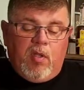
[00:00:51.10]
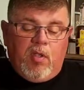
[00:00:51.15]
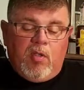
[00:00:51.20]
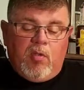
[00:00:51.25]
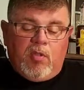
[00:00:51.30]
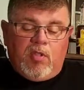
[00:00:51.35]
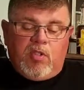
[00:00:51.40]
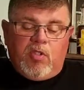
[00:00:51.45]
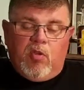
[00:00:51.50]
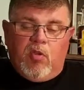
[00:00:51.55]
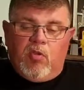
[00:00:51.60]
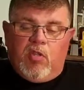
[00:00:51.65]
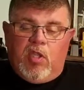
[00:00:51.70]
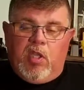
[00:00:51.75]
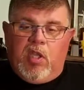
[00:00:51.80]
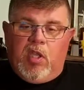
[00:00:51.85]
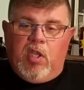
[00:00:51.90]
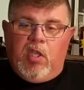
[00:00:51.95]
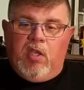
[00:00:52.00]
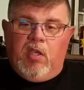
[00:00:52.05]
So
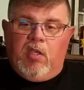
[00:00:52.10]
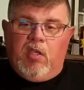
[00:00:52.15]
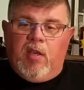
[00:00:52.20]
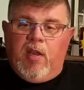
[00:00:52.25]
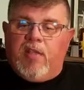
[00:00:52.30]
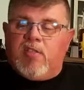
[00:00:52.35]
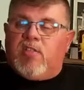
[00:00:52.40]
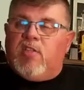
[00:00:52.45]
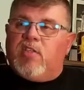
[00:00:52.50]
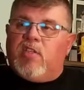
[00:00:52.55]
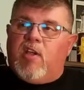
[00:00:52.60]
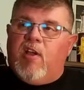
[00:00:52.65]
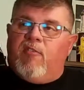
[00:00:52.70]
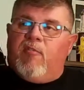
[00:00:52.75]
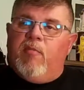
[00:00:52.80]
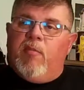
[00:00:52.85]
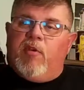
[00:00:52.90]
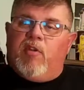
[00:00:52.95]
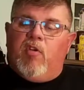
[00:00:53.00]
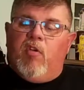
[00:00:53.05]
the United States
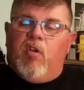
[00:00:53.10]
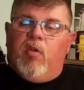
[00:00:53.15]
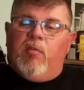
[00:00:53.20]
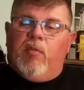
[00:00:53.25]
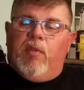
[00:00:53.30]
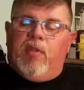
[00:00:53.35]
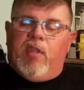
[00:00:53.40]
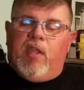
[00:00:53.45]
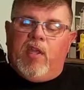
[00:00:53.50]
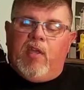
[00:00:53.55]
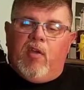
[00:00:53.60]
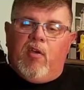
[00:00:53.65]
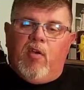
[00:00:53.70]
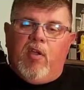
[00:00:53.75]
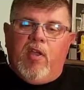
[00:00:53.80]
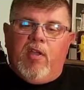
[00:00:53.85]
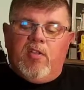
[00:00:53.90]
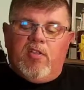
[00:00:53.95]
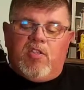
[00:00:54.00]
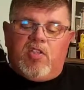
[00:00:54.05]
government told them that they could go
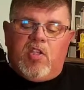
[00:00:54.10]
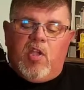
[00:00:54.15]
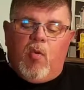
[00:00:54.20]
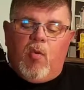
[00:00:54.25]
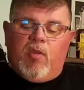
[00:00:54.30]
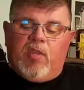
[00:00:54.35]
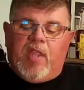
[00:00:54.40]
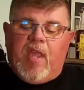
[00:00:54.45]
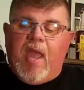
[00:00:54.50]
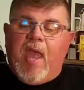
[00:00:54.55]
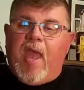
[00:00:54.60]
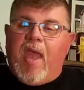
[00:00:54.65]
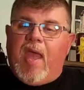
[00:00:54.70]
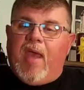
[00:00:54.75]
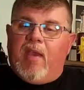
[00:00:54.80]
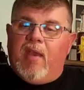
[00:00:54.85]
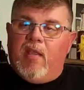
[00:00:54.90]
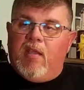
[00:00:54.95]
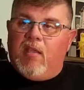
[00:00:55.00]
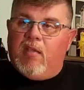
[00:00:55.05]
ahead and sell what they
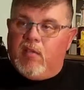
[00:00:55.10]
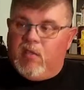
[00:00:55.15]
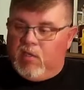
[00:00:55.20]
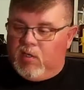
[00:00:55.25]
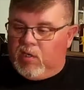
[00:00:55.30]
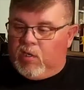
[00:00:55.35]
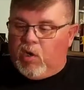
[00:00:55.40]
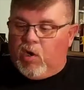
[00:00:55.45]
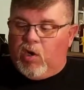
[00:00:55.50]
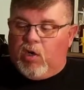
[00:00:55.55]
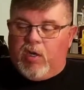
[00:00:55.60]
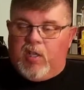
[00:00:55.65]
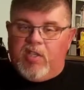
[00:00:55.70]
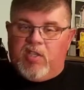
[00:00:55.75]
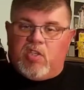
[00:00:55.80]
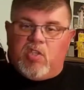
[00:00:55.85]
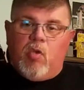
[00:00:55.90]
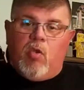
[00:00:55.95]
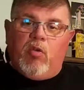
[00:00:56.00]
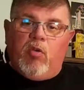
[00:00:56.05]
had currently
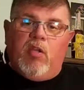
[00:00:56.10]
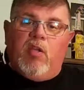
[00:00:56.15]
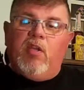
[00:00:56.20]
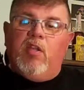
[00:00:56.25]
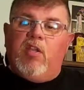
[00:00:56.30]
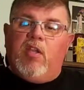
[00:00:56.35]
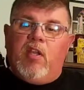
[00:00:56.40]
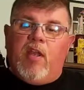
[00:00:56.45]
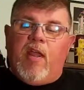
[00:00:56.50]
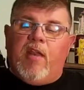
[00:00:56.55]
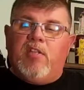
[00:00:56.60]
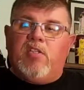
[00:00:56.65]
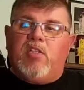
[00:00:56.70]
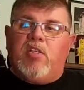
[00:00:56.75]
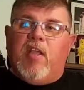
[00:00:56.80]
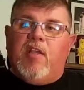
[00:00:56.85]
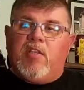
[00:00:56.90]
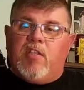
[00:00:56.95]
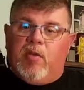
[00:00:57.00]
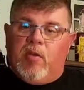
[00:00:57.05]
sold into the United
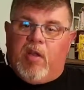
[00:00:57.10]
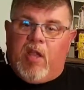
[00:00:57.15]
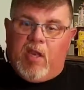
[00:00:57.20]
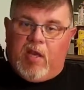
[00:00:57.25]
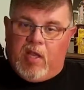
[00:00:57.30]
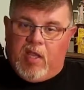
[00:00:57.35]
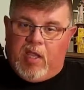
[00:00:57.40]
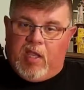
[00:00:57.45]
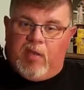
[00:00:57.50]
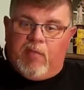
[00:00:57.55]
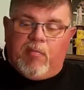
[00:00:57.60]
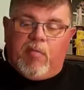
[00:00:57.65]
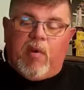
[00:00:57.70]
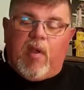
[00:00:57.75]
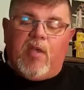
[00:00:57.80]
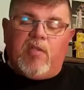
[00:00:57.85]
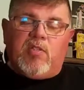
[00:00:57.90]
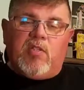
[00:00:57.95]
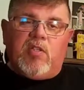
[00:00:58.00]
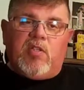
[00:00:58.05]
States and in
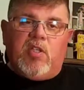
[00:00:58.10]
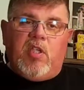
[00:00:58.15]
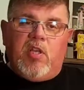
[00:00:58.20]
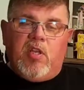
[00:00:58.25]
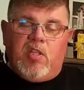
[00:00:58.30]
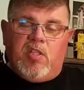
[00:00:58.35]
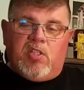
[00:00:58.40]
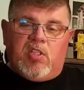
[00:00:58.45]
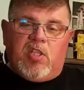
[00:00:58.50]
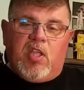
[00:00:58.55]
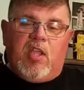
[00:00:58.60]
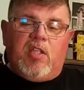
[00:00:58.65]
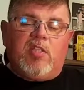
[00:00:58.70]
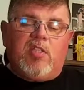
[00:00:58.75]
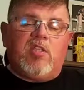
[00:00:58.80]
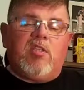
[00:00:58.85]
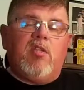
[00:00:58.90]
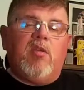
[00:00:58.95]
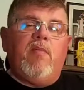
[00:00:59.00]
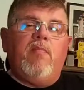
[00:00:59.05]
process into the
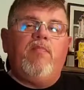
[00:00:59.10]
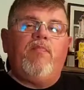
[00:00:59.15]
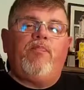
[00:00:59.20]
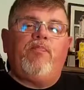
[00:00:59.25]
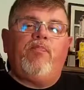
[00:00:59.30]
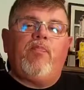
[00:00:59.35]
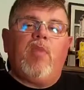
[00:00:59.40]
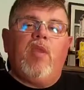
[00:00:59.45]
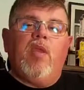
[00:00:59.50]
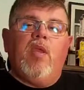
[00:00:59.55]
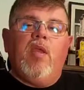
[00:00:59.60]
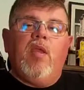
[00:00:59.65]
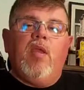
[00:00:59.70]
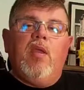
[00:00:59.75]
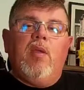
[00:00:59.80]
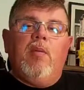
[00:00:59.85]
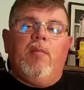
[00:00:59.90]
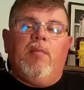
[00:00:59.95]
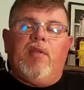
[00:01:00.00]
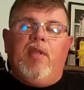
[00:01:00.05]
States.
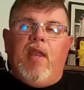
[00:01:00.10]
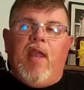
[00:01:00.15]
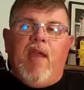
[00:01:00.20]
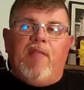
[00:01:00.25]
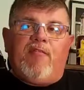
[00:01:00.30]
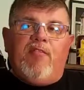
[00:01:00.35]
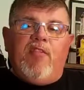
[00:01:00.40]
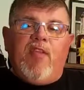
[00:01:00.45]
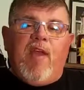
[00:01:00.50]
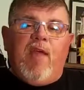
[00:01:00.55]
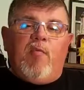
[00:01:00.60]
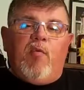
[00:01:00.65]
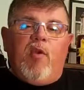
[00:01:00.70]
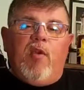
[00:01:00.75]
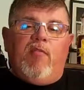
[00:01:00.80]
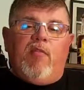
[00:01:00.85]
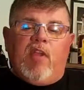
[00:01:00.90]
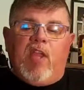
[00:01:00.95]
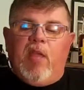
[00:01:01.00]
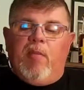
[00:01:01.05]
But then after that,
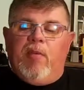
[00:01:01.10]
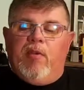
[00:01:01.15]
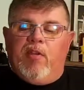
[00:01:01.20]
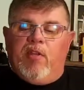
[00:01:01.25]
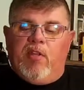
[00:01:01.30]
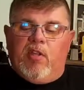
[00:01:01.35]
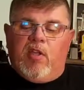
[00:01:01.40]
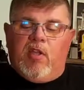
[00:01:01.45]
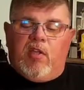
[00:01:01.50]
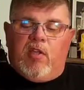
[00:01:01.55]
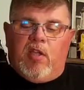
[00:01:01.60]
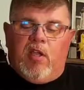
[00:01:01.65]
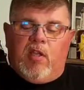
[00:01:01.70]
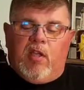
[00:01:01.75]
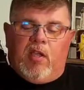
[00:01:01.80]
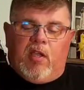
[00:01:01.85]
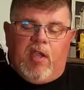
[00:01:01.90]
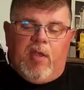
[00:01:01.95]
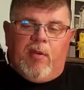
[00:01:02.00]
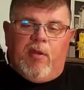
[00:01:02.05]
whatever came into
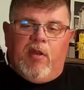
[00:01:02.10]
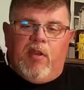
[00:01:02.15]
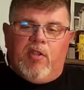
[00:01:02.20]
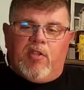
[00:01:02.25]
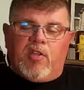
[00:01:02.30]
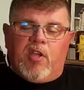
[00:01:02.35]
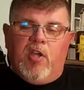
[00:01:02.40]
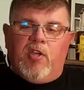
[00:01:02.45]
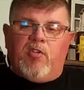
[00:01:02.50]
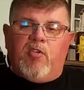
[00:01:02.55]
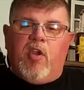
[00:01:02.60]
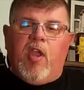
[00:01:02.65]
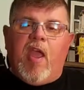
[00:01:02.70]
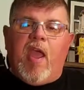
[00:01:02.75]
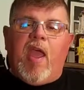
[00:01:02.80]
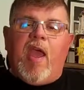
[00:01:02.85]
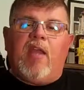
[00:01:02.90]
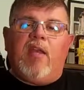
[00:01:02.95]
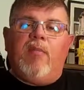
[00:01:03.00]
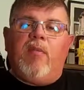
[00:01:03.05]
this country
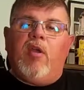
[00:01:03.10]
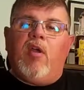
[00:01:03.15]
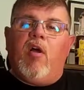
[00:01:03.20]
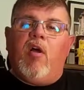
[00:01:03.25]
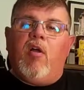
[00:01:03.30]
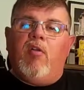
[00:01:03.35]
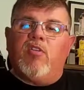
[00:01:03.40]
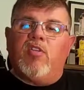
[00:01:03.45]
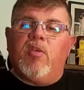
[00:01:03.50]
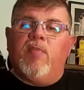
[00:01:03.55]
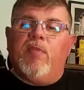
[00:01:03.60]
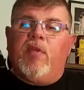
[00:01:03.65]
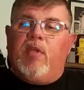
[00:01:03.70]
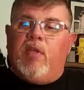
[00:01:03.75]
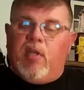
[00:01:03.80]
had to be called something